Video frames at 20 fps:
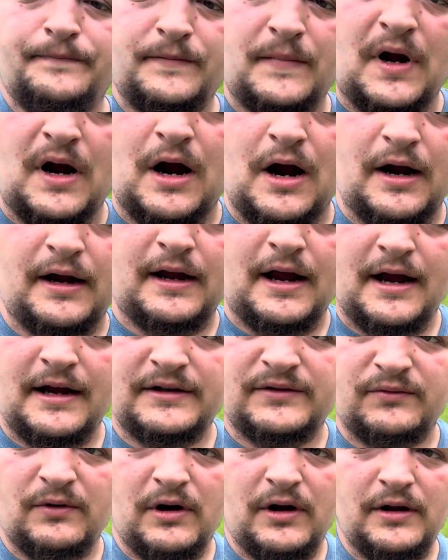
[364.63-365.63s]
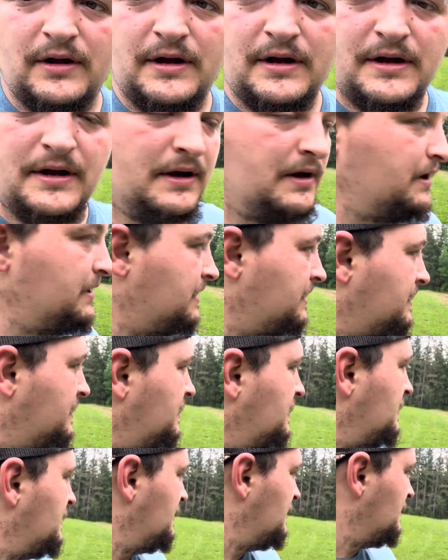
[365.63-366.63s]
All right, guys, well,
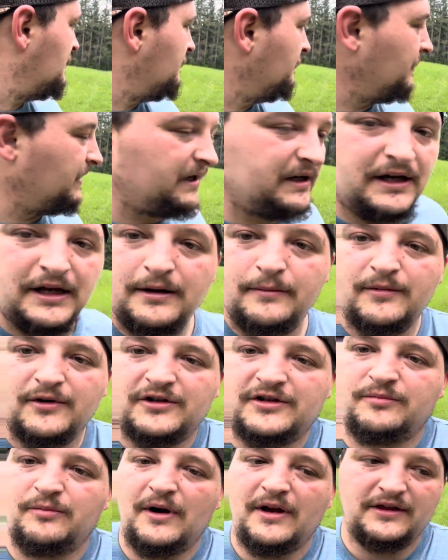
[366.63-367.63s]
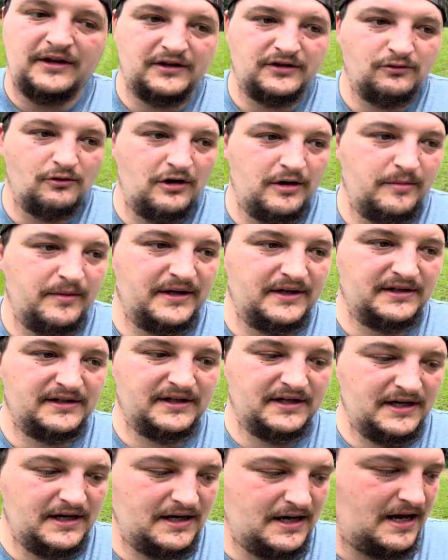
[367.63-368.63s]
me and him are spreading the soybean
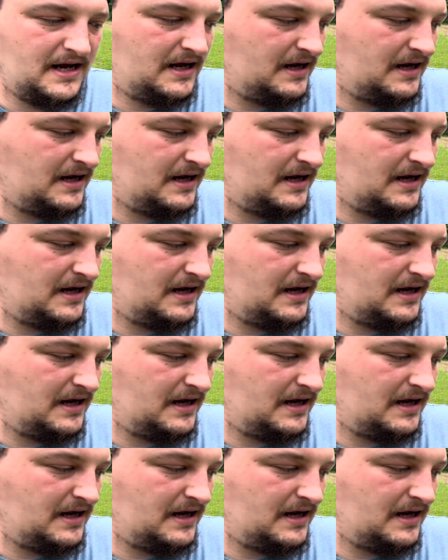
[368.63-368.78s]
seed.